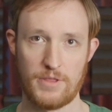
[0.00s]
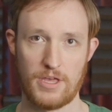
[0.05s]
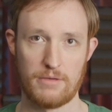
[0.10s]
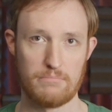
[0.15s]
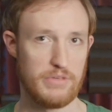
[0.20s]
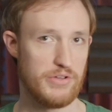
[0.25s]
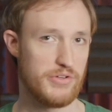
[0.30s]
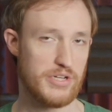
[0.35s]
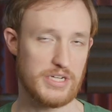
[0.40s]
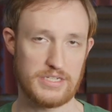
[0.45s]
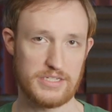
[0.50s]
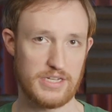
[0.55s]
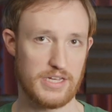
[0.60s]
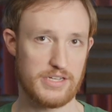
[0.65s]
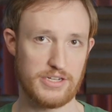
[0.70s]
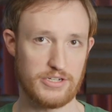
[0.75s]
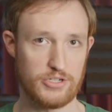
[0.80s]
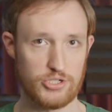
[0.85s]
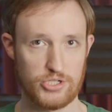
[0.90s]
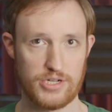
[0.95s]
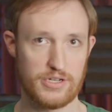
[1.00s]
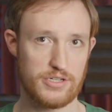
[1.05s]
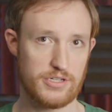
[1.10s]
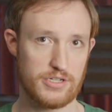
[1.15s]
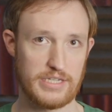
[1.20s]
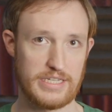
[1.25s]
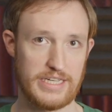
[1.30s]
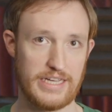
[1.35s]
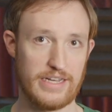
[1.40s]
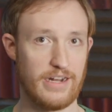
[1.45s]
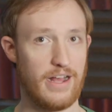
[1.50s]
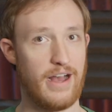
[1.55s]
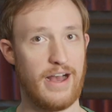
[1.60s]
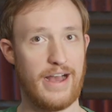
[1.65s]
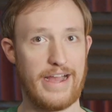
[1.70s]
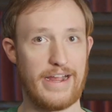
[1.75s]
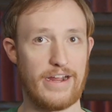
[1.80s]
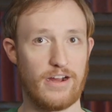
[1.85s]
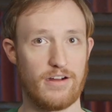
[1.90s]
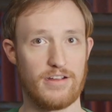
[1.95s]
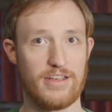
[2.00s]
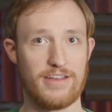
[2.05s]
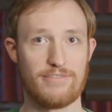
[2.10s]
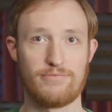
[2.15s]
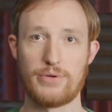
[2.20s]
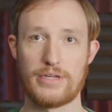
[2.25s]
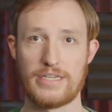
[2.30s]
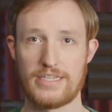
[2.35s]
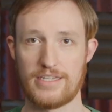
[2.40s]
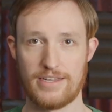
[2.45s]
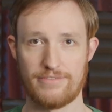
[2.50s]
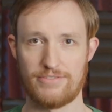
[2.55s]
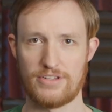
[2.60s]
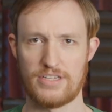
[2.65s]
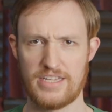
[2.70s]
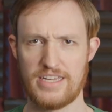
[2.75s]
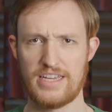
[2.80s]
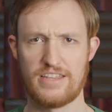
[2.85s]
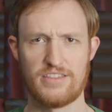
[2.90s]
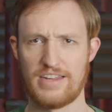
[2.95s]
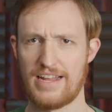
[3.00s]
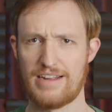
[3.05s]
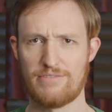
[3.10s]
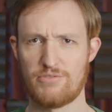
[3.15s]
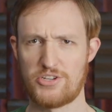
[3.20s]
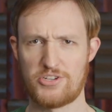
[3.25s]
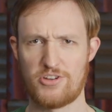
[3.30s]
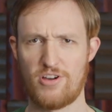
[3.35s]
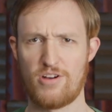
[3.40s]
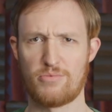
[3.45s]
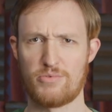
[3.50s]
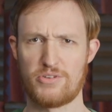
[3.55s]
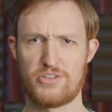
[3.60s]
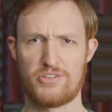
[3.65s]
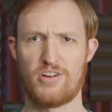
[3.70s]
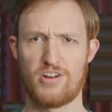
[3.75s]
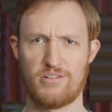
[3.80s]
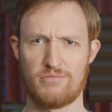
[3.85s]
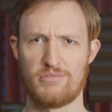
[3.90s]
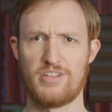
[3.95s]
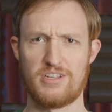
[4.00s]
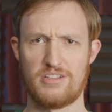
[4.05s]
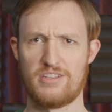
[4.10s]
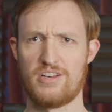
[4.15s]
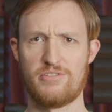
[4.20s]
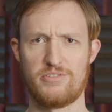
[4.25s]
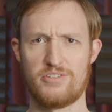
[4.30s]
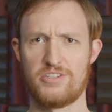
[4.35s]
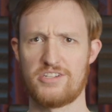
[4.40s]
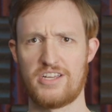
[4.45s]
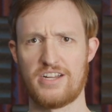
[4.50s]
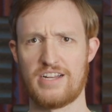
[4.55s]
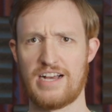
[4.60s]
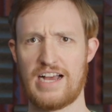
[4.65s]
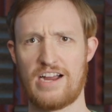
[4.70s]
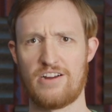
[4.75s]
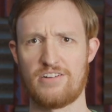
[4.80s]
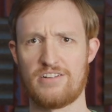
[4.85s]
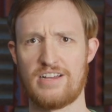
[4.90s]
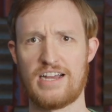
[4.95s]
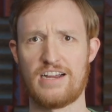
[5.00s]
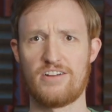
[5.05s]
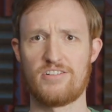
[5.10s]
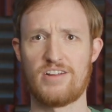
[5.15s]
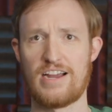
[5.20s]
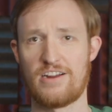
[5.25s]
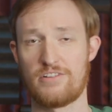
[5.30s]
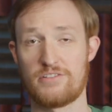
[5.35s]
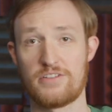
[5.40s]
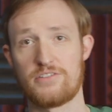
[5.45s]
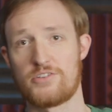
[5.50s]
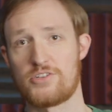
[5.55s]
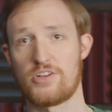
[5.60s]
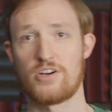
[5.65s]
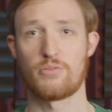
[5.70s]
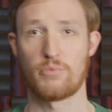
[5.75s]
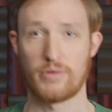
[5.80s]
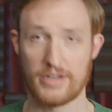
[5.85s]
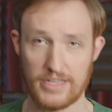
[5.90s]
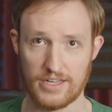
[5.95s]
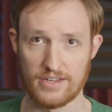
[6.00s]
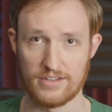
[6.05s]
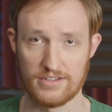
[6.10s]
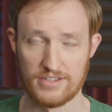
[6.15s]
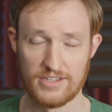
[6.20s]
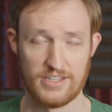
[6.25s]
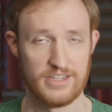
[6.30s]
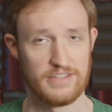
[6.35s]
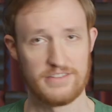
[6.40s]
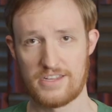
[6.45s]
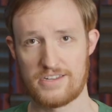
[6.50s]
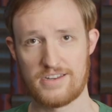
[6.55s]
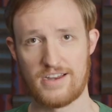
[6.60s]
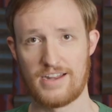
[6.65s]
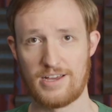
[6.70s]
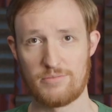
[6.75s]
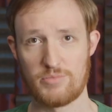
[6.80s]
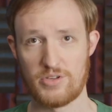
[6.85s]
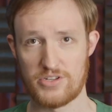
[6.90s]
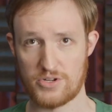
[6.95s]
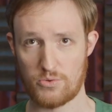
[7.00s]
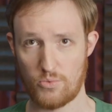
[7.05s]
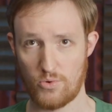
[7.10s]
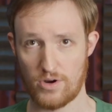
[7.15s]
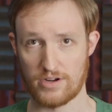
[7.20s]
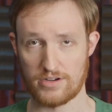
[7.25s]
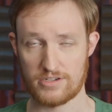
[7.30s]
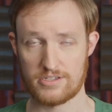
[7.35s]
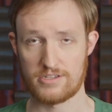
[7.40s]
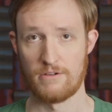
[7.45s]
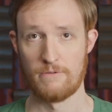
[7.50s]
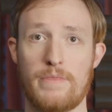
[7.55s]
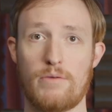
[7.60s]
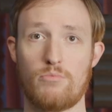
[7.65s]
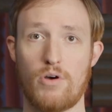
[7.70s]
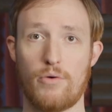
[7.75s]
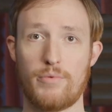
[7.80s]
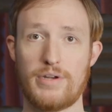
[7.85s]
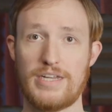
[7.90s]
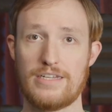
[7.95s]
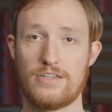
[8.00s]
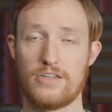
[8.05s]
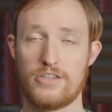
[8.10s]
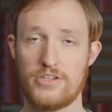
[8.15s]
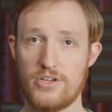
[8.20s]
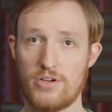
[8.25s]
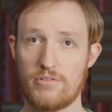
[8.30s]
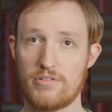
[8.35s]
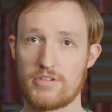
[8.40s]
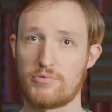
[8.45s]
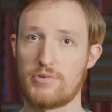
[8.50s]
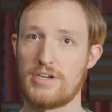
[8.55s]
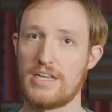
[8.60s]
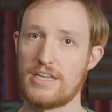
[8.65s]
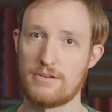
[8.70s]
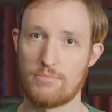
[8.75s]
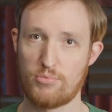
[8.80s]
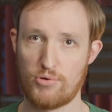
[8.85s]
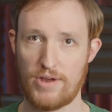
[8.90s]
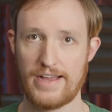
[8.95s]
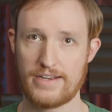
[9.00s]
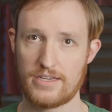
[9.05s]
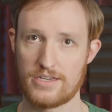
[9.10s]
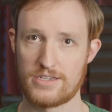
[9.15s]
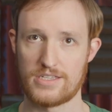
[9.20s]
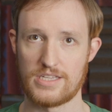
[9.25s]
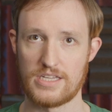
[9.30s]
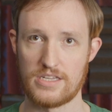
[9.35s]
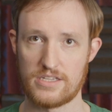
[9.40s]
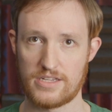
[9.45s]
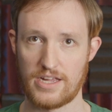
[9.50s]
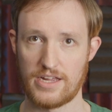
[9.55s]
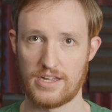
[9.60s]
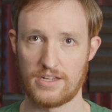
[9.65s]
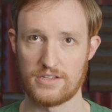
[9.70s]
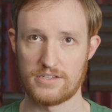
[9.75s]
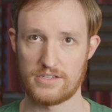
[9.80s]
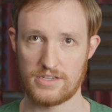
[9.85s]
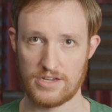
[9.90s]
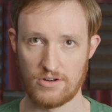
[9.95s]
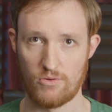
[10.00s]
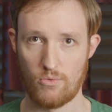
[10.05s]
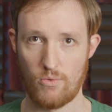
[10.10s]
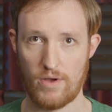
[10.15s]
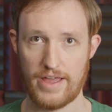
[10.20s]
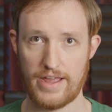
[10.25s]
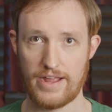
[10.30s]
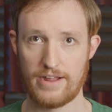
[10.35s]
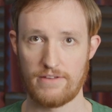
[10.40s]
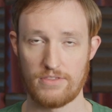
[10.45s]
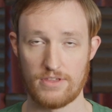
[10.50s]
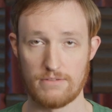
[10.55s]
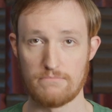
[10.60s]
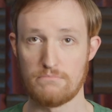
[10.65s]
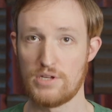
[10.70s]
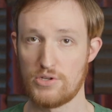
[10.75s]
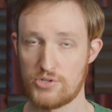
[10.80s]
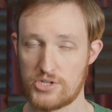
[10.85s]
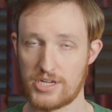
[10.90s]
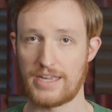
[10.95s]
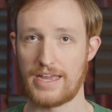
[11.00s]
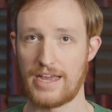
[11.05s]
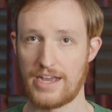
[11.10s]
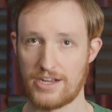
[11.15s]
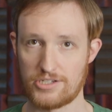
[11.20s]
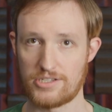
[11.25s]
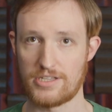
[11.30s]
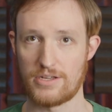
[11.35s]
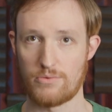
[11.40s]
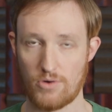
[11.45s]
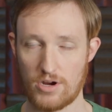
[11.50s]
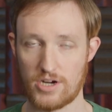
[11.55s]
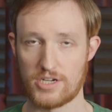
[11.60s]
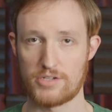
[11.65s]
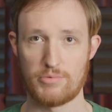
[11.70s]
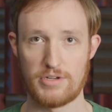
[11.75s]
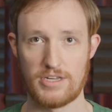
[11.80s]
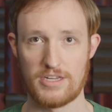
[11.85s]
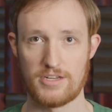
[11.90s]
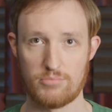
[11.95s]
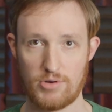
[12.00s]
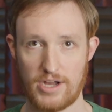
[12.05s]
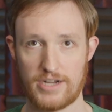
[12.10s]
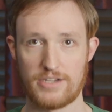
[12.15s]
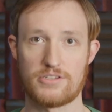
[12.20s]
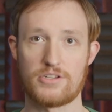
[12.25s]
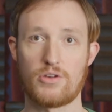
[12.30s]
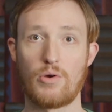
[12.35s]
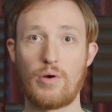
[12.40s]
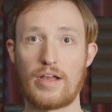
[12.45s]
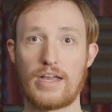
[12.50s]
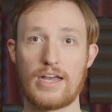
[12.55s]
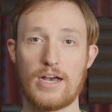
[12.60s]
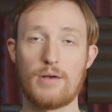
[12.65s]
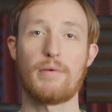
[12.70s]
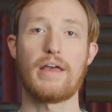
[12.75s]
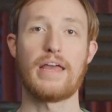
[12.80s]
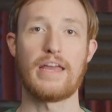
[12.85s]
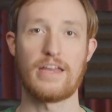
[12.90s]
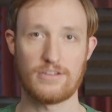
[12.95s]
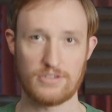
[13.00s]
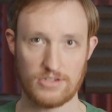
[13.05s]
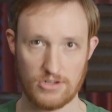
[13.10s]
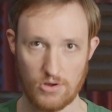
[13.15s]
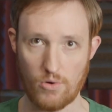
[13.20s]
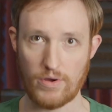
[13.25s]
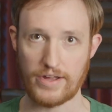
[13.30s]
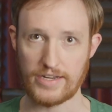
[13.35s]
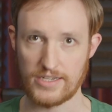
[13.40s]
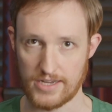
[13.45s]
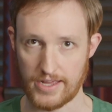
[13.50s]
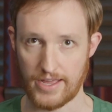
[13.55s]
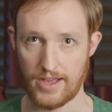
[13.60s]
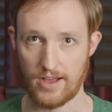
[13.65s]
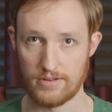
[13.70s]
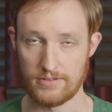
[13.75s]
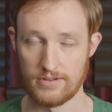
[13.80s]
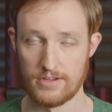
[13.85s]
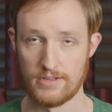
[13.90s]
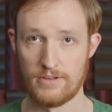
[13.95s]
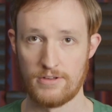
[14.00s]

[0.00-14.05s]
Music doesn't just get higher. If it did, then every song would start really low and just get higher and higher and higher, and then the song would end. That's not how music works. What we need to do is we need to practice these scales in a way that music actually works. We need to practice going up and going down.